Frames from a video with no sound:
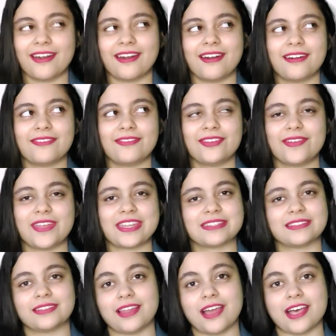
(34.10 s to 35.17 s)
We
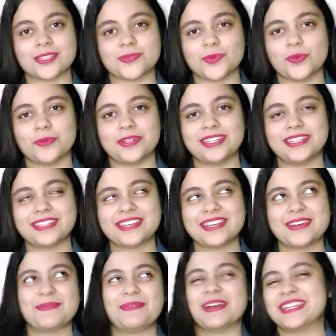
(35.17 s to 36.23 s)
wait till the last moment.
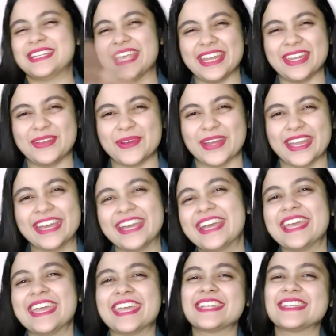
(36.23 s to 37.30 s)
But anyway,
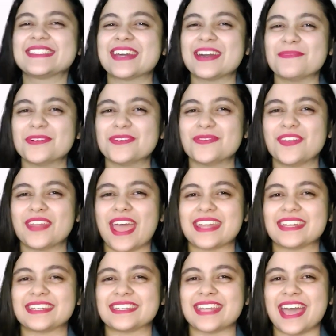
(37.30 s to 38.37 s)
in German, we
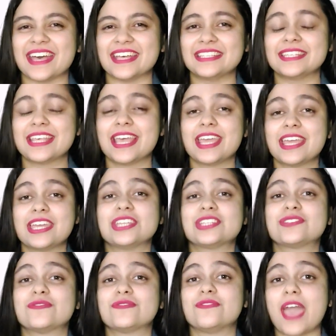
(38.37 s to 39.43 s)
write it as
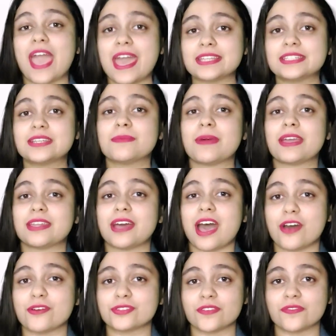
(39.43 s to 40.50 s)
Ich werde meine
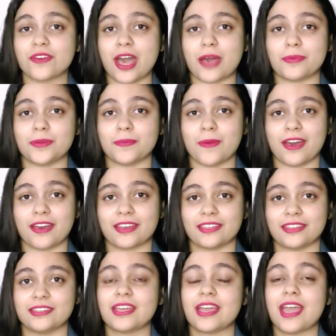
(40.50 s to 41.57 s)
Hausaufgaben
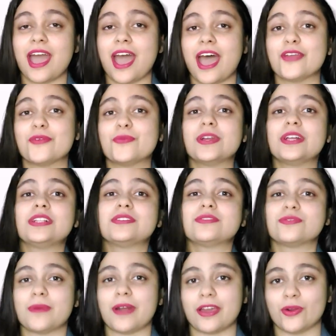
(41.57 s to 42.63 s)
machen. I will
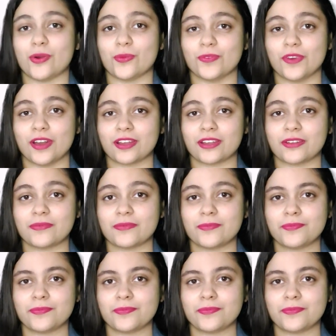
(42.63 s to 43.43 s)
do my homework.